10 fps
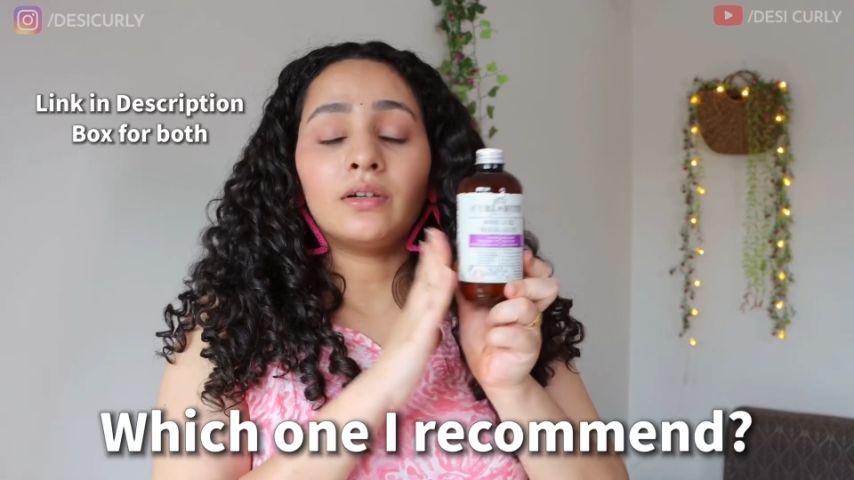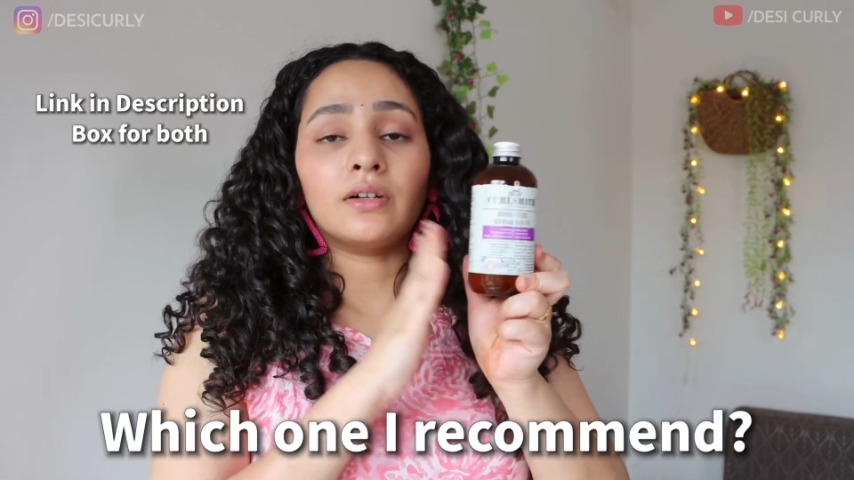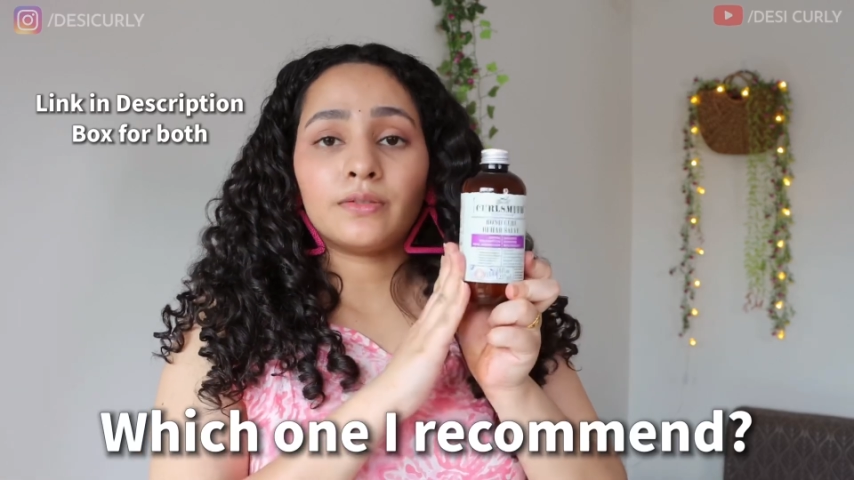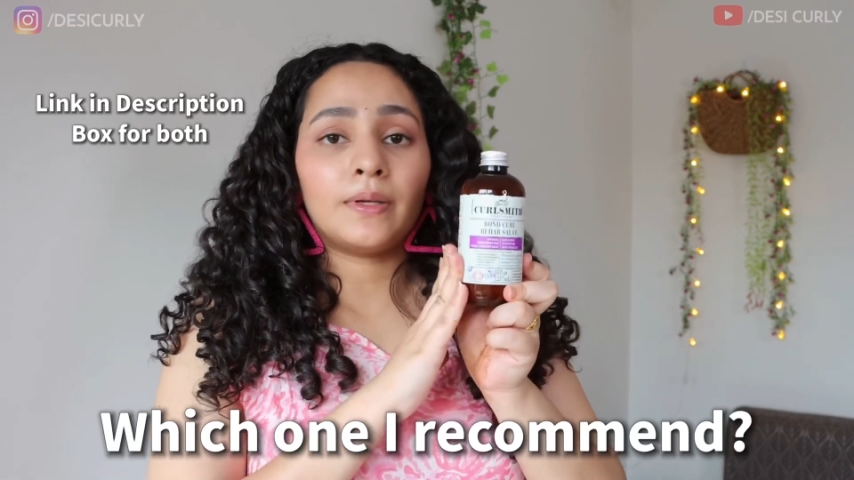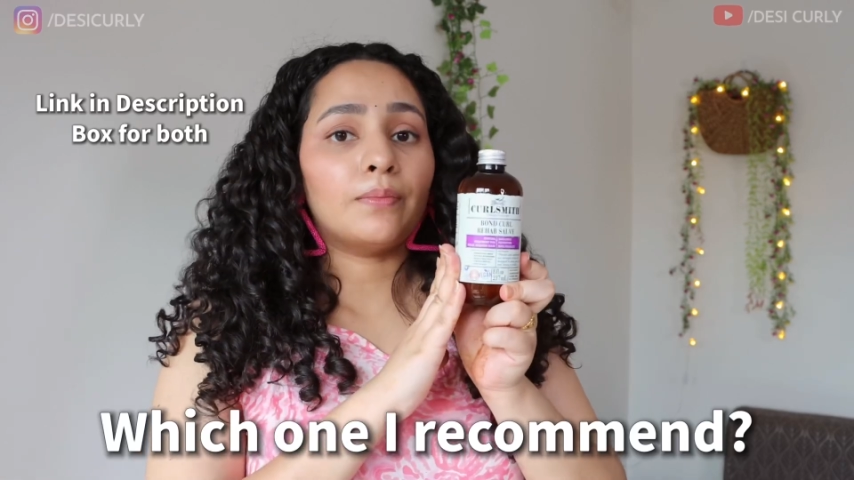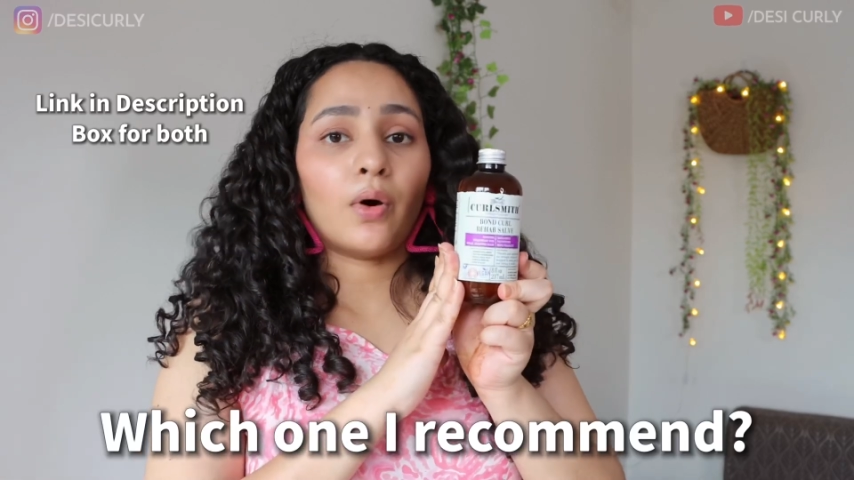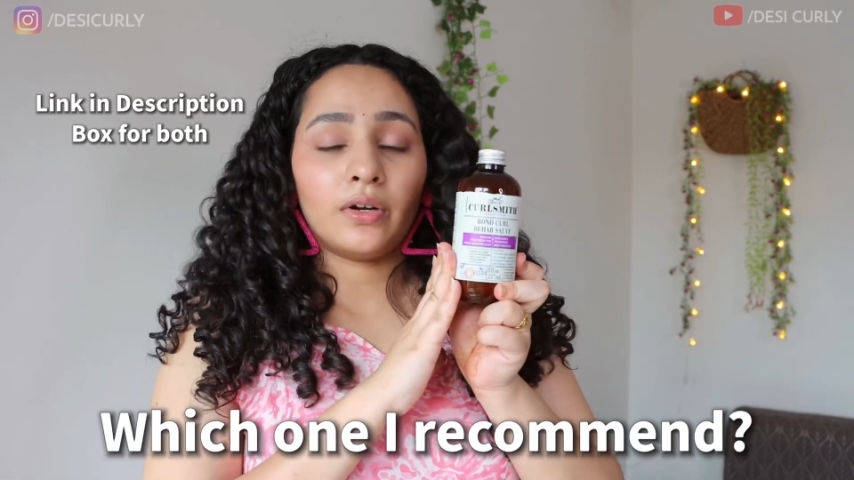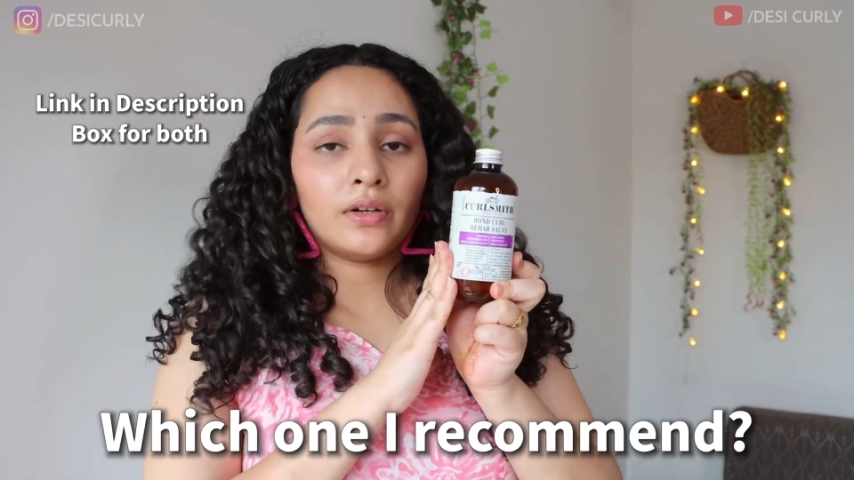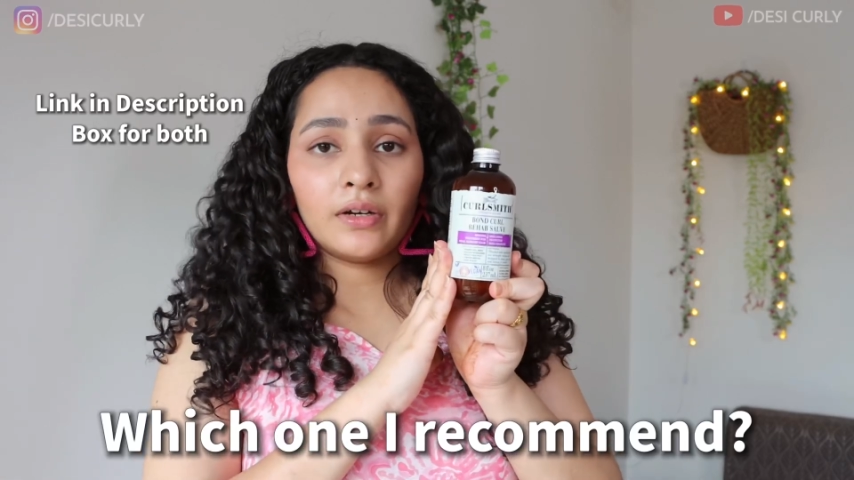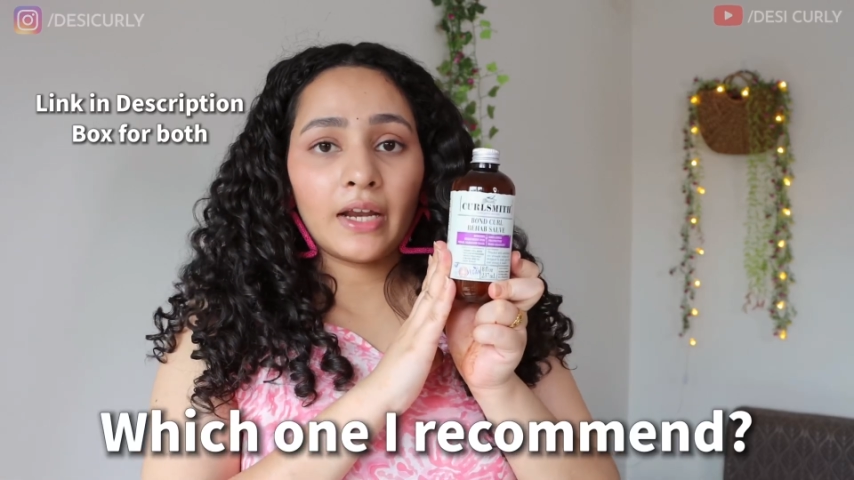Curlsmith
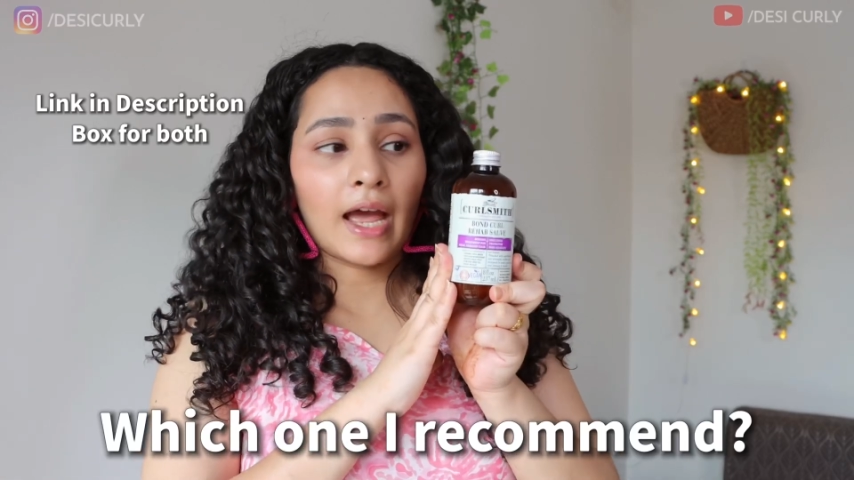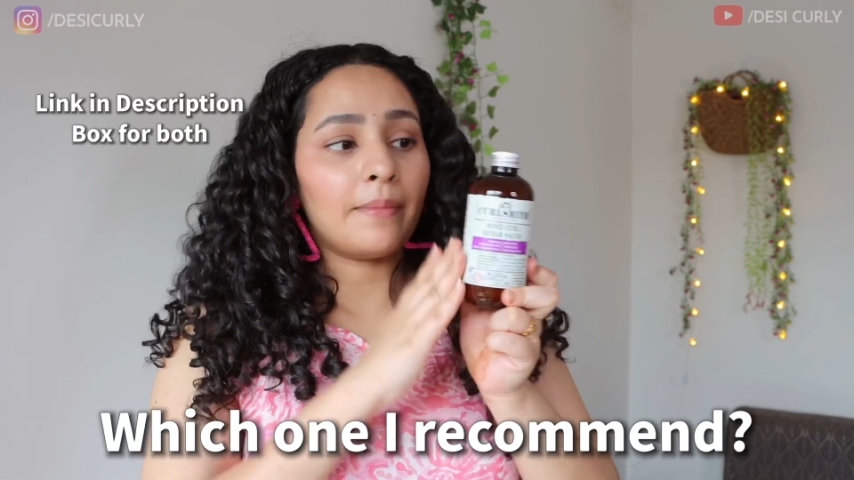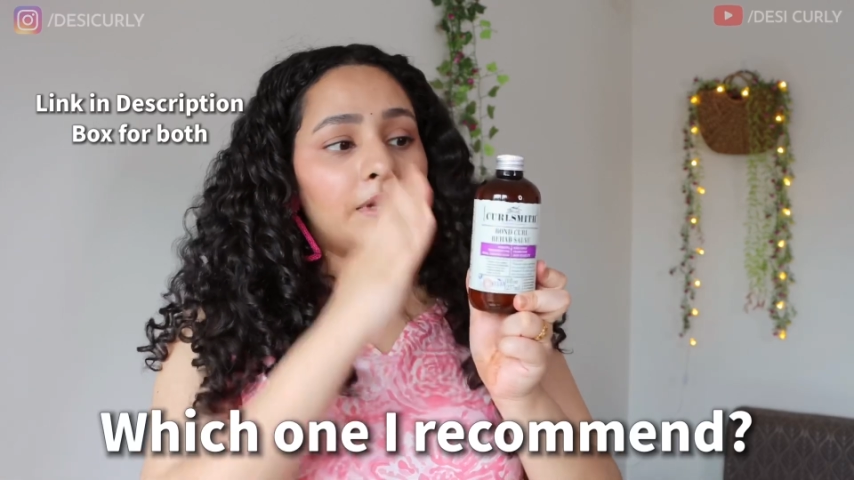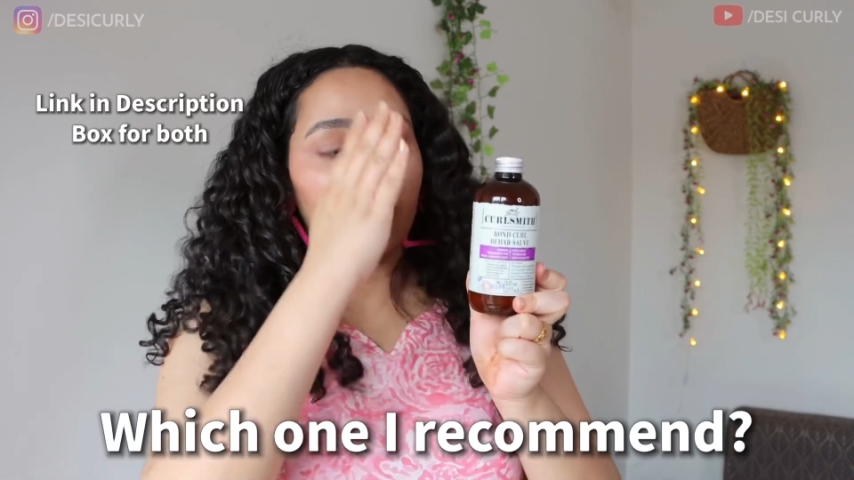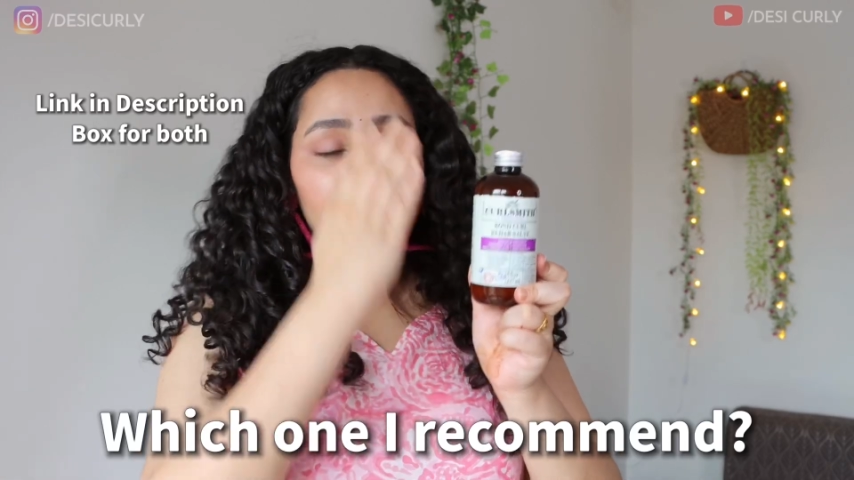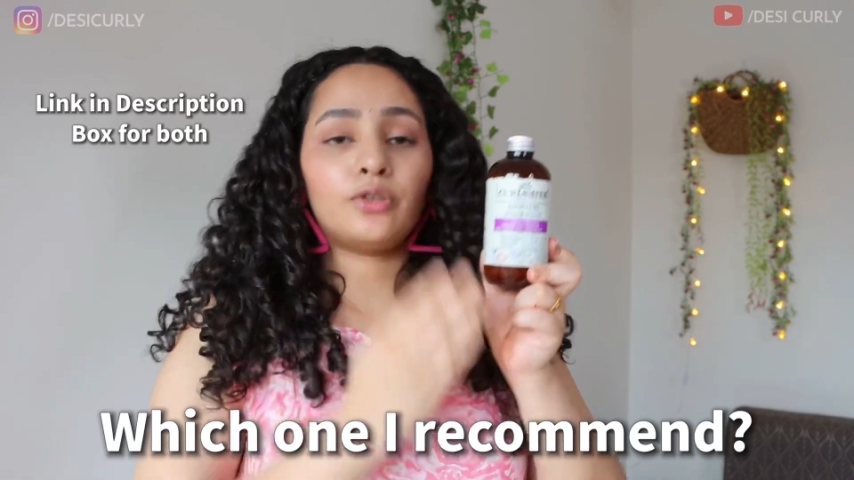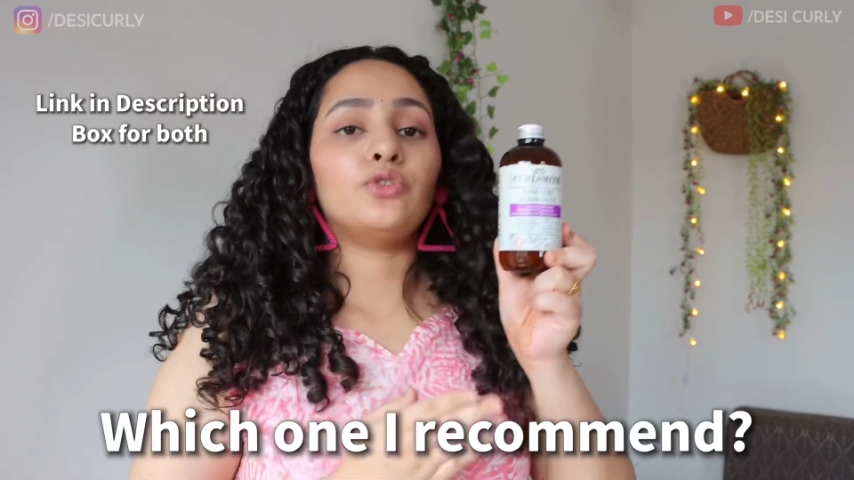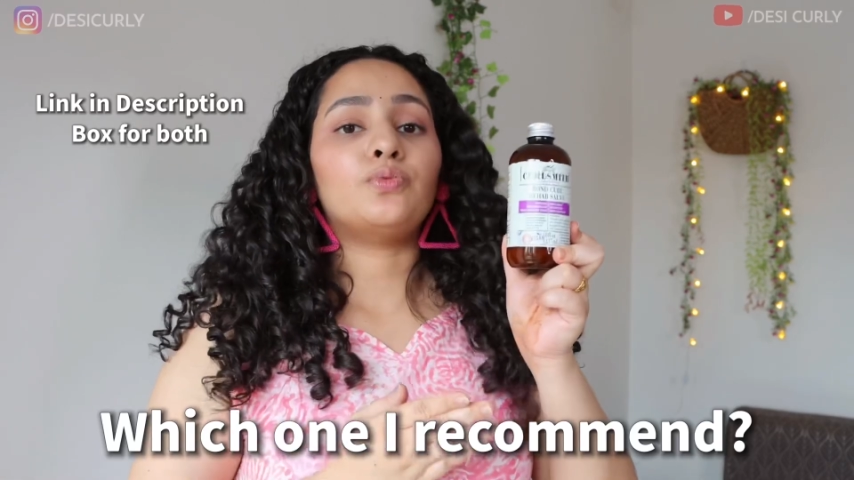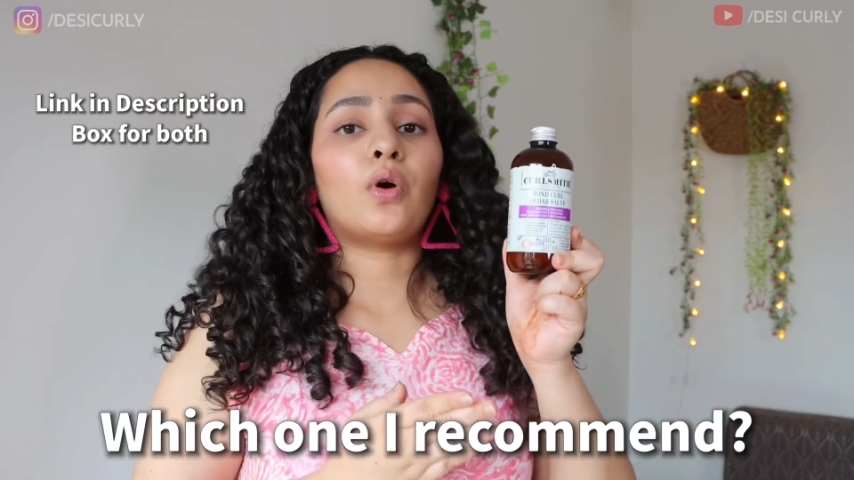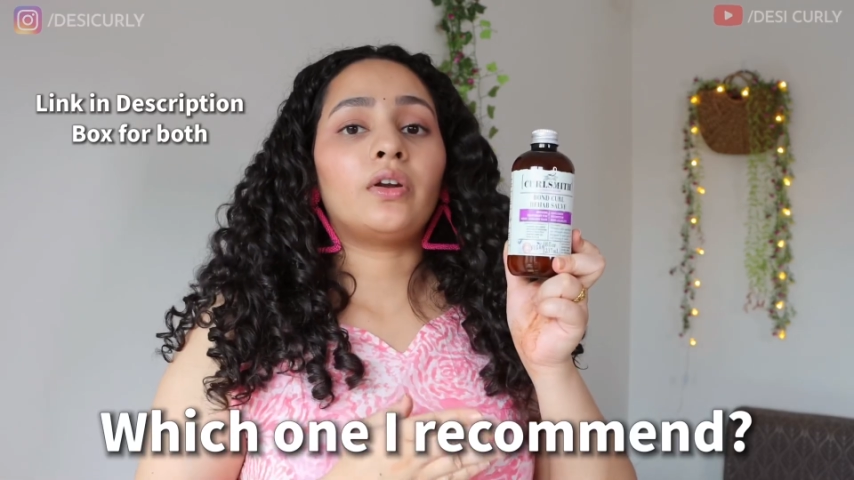Bond Curl Rehab, in this
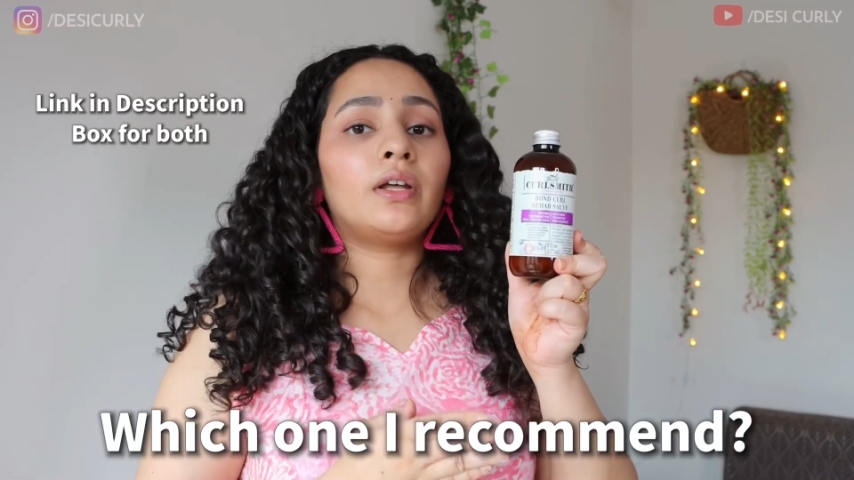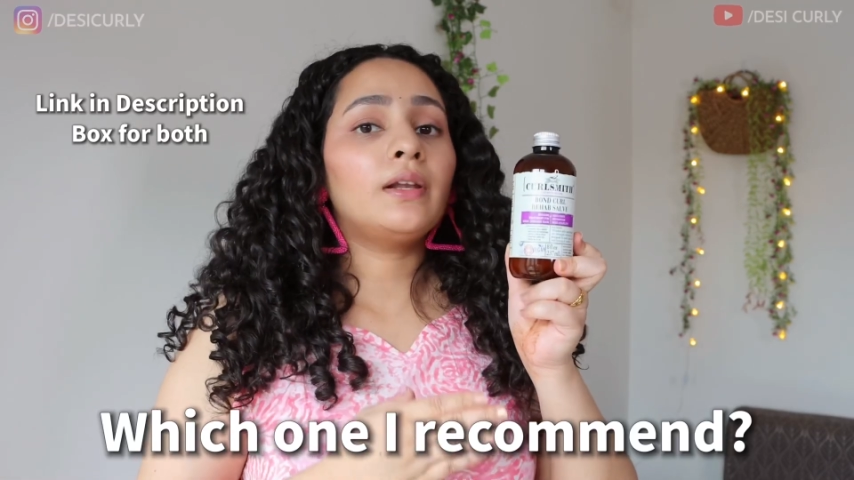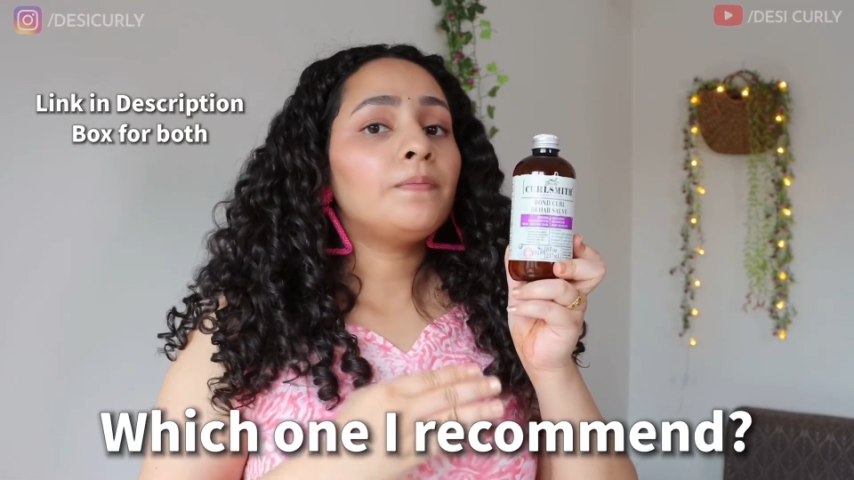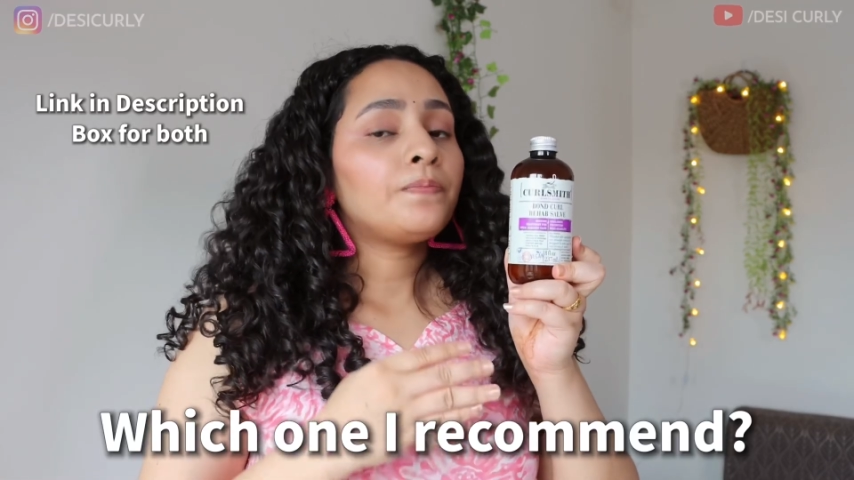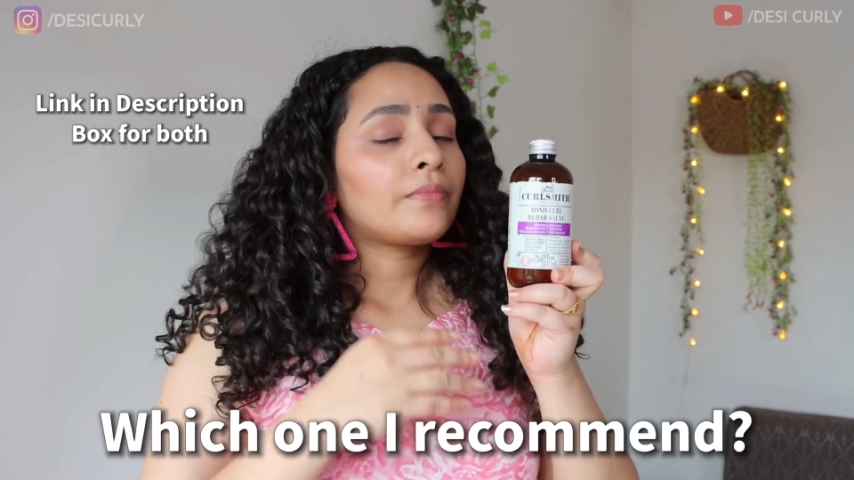huge bottle